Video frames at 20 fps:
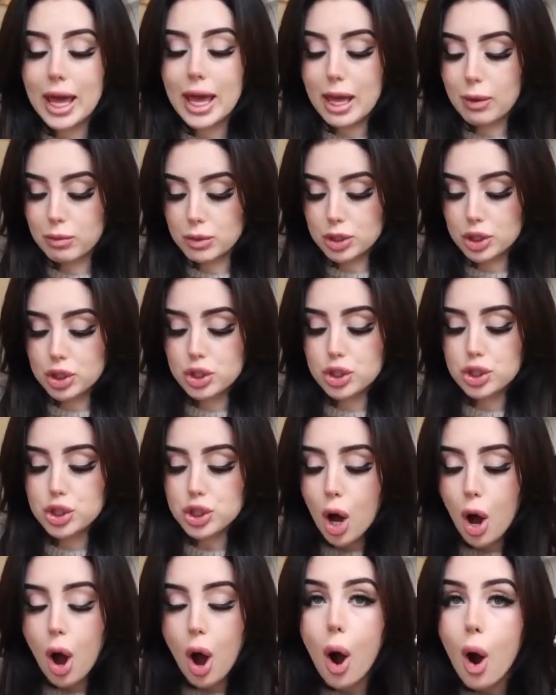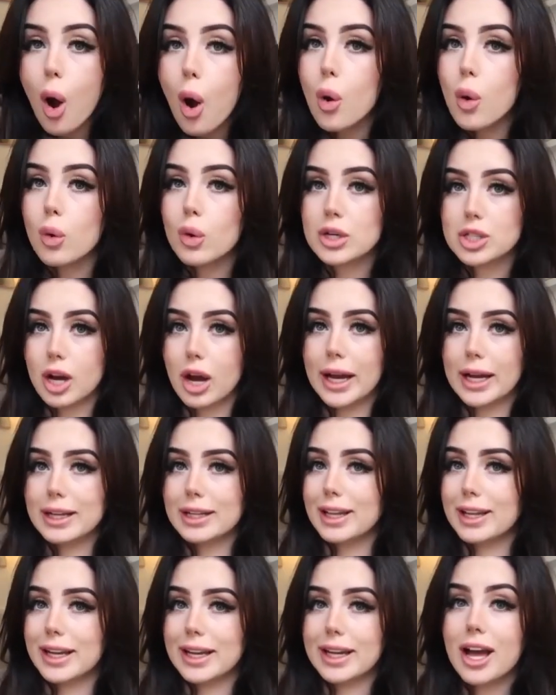It was so
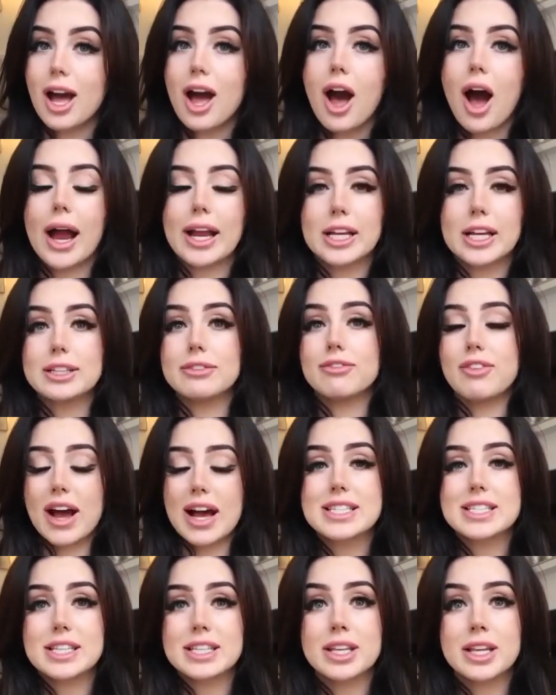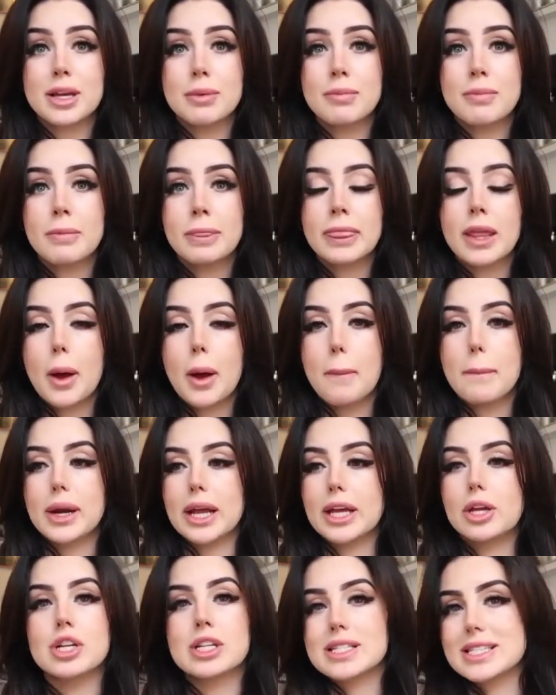tight. Like, I could fasten them, but
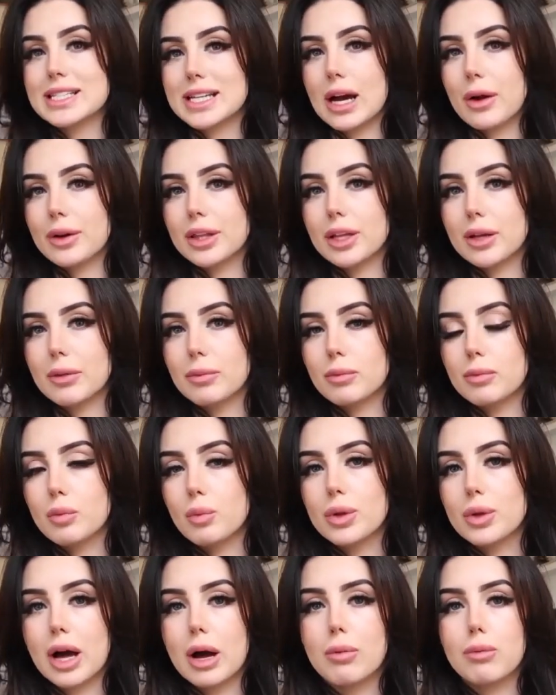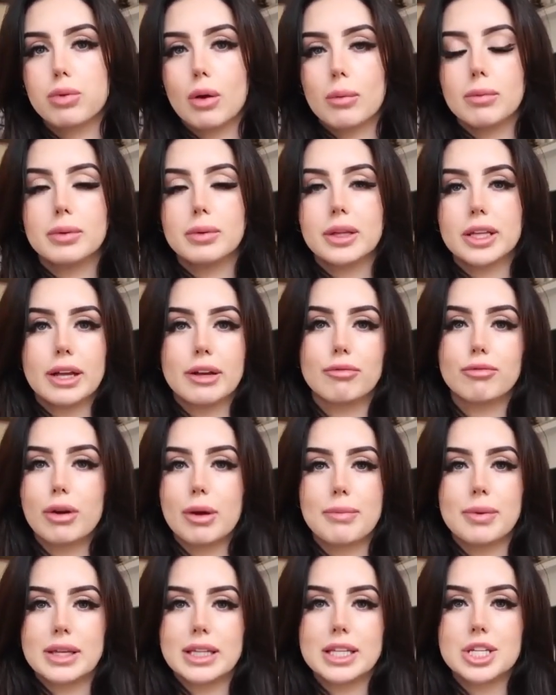I couldn't sit down in them without probably like
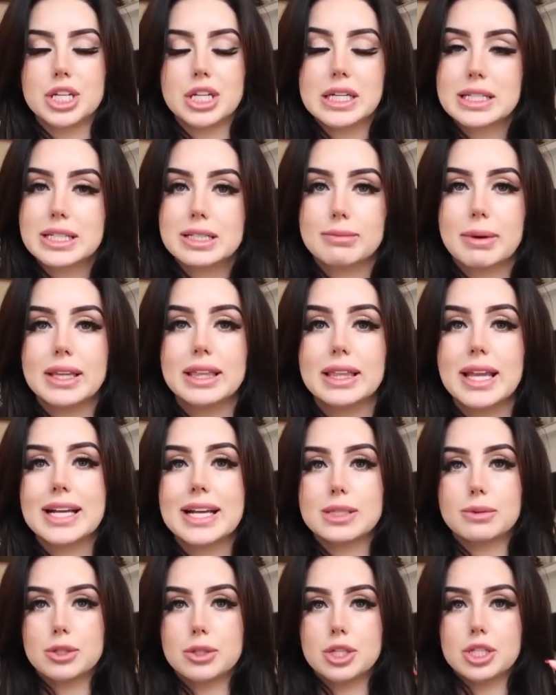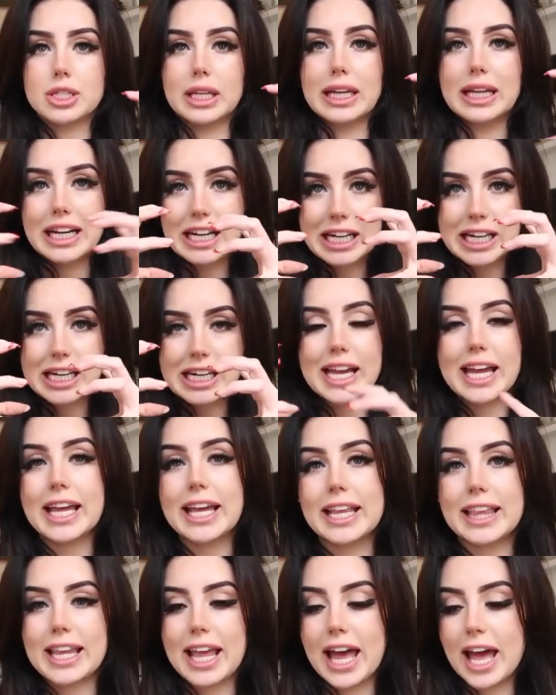ripping the jeans, because my legs were just like
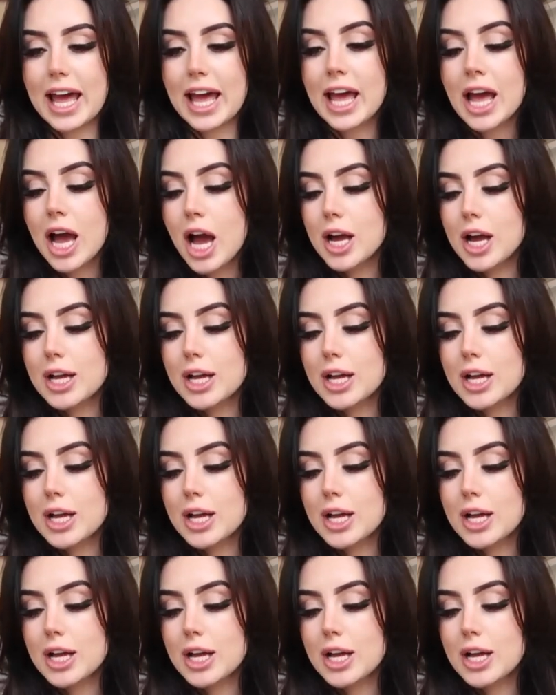in there.